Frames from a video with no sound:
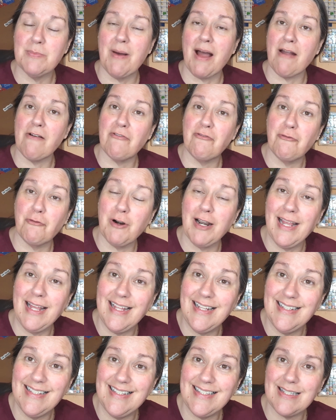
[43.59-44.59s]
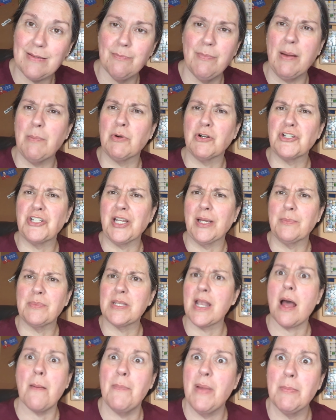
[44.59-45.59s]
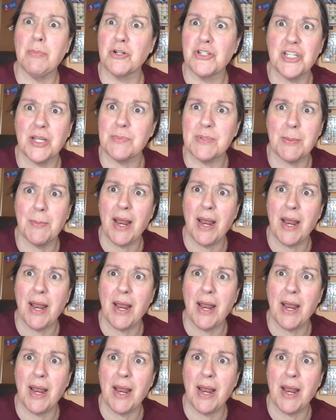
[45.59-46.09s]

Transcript: my friends, memberships, not memberships.